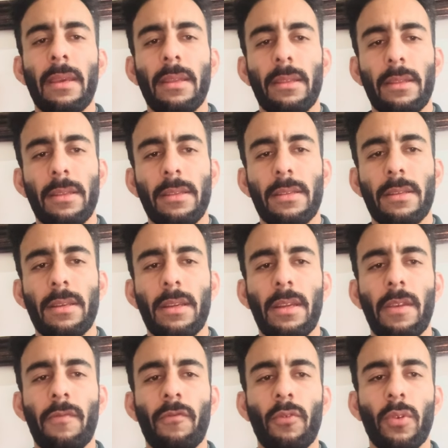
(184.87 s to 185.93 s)
This
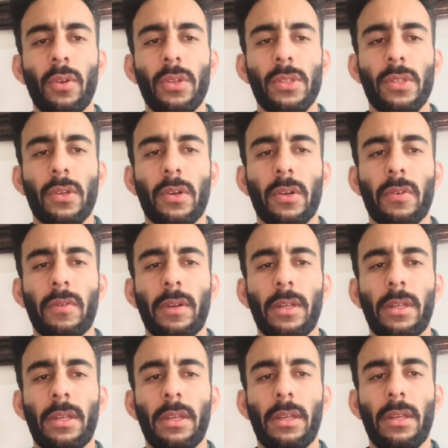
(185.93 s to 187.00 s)
study follows a
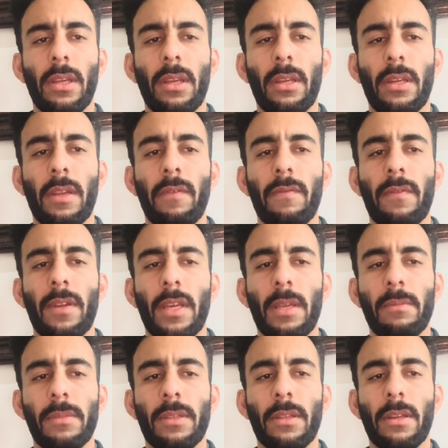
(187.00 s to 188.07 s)
quantitative
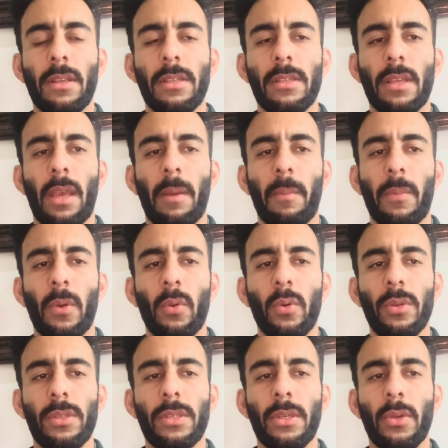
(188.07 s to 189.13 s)
time series
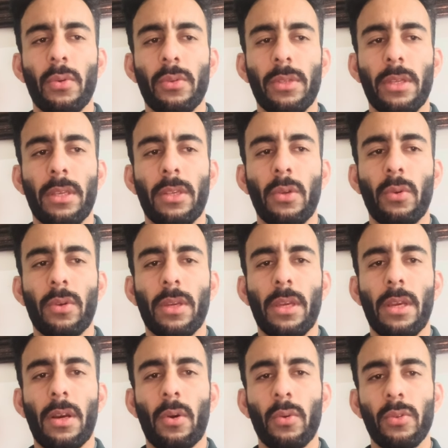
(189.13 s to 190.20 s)
approach using
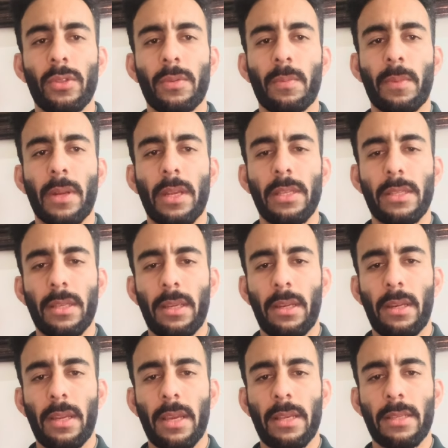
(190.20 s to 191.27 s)
UK House Price
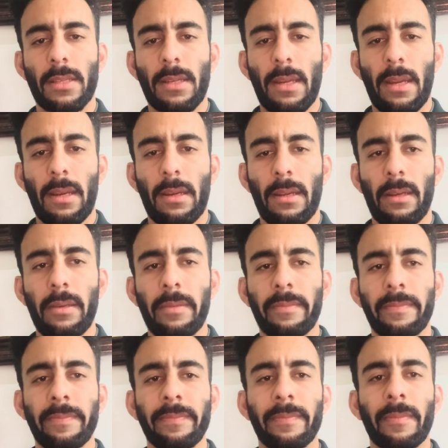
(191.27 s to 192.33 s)
Index data.
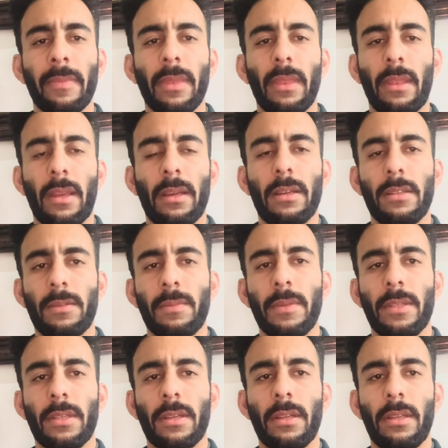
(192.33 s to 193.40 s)
That is
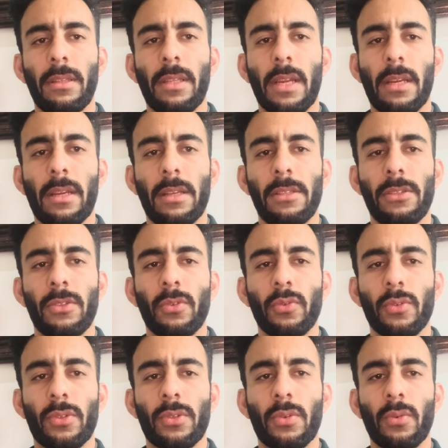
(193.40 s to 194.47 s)
basically data is
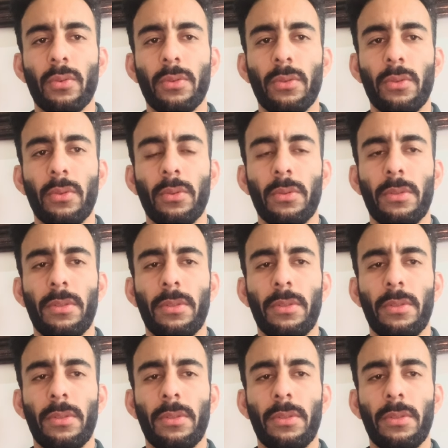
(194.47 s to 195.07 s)
used to